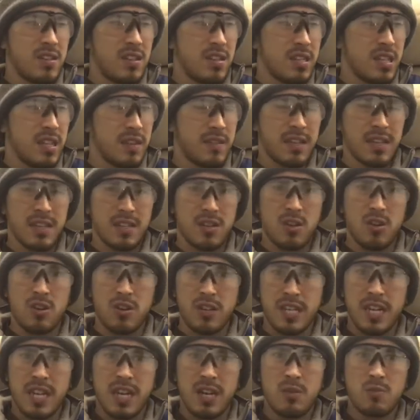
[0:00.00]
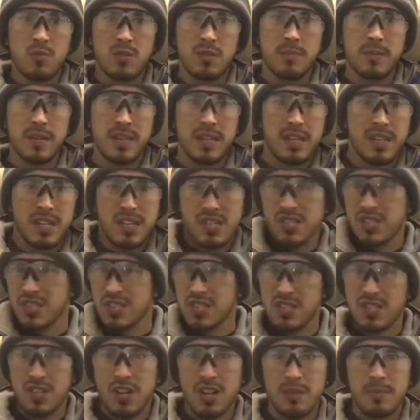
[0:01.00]
they think, oh yeah, I want to be a
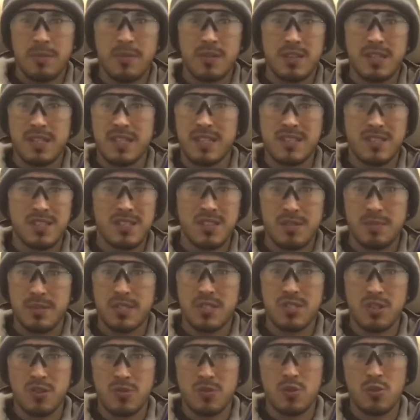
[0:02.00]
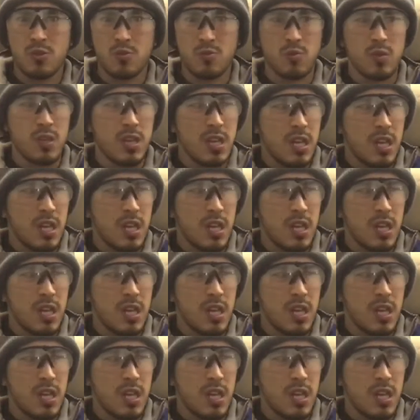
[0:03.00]
sniper, this is going to be so cool.